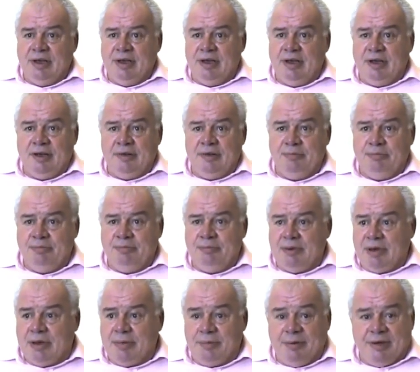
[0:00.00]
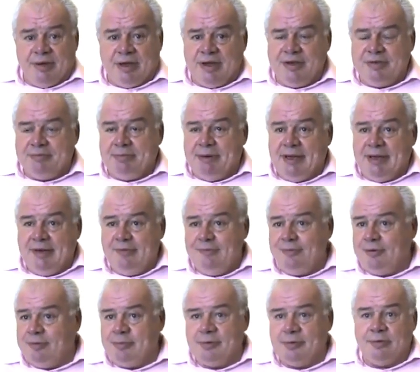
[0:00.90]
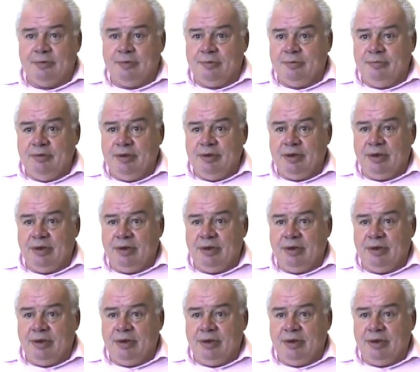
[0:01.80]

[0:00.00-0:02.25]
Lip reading: and with kids playing football. You know,